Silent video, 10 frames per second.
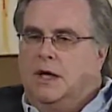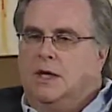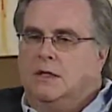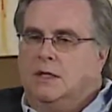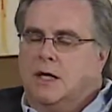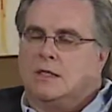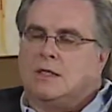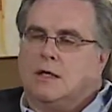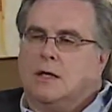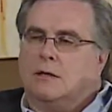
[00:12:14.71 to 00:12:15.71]
And
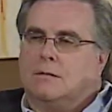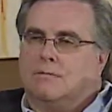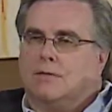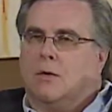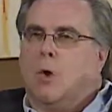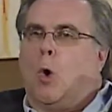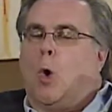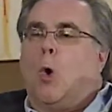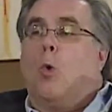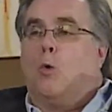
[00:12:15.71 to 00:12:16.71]
that's not
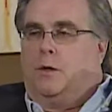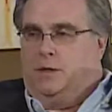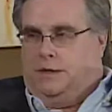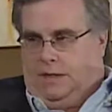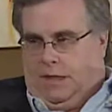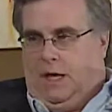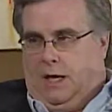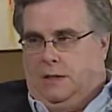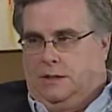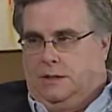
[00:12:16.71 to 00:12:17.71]
always the
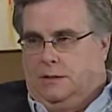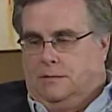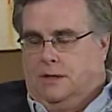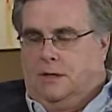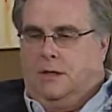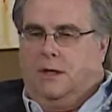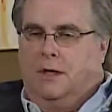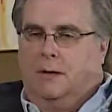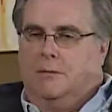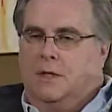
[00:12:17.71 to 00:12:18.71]
case.
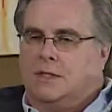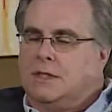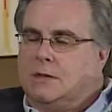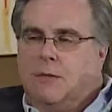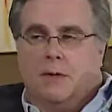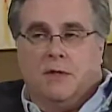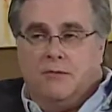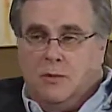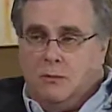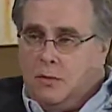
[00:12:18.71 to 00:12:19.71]
Not saying maybe
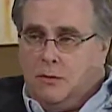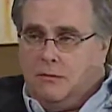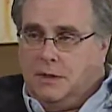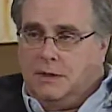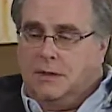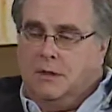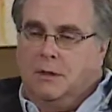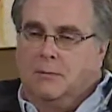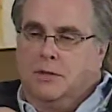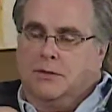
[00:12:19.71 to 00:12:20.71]
they've been perfect,
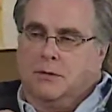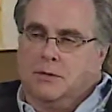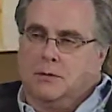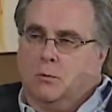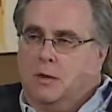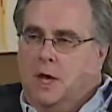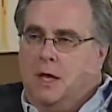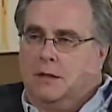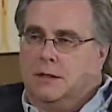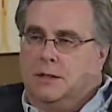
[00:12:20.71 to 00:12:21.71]
but there is a
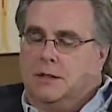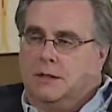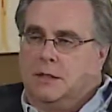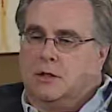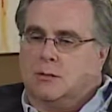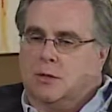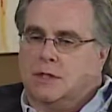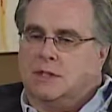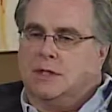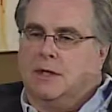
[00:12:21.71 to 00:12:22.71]
reality that takes
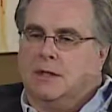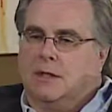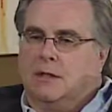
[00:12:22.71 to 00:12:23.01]
place that